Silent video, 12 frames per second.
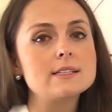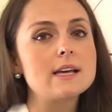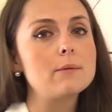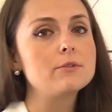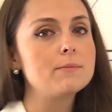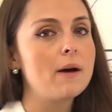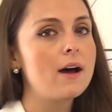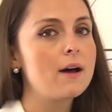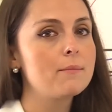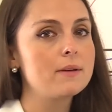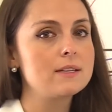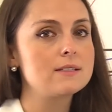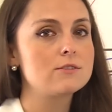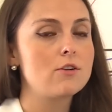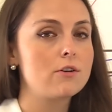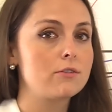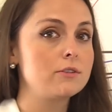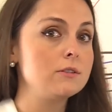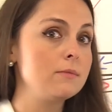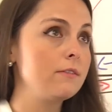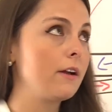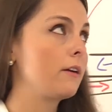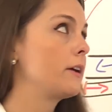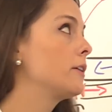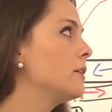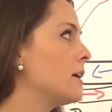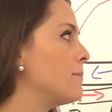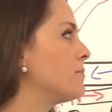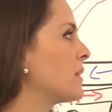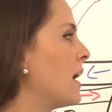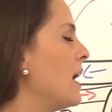is able to pump is not going to be very good.